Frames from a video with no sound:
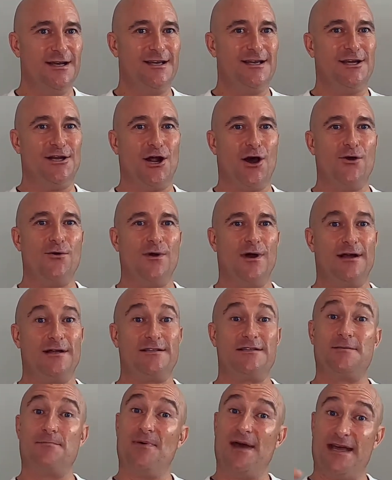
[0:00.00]

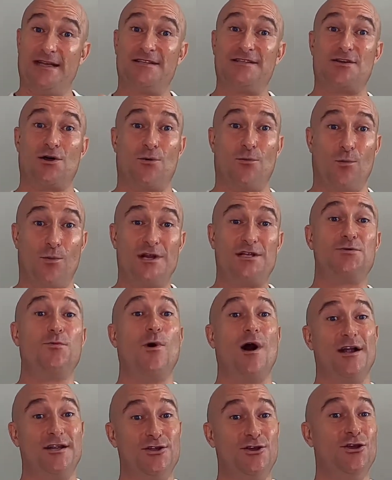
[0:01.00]
It depends on which
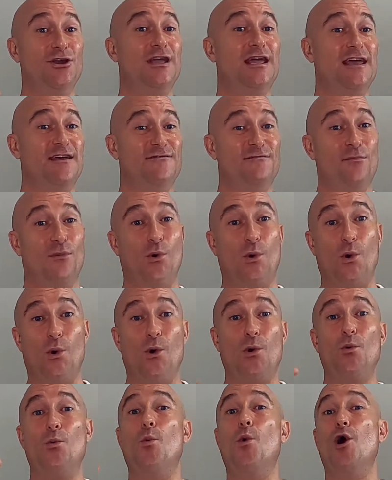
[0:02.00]
one you give
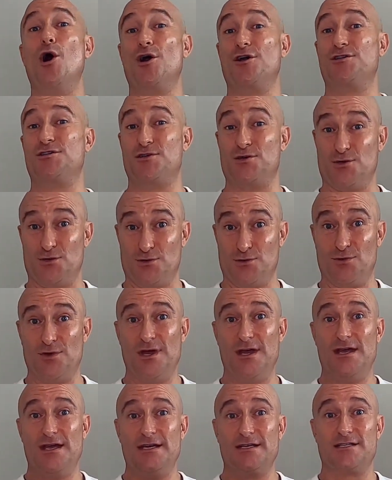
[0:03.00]
more work to.
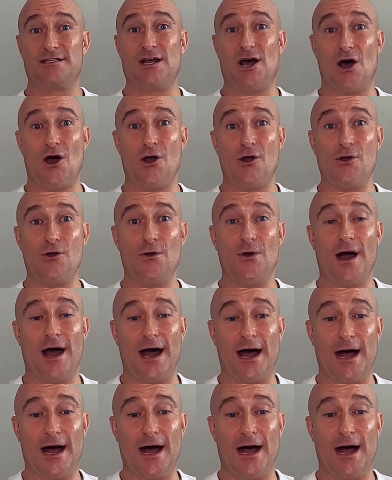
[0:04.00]
So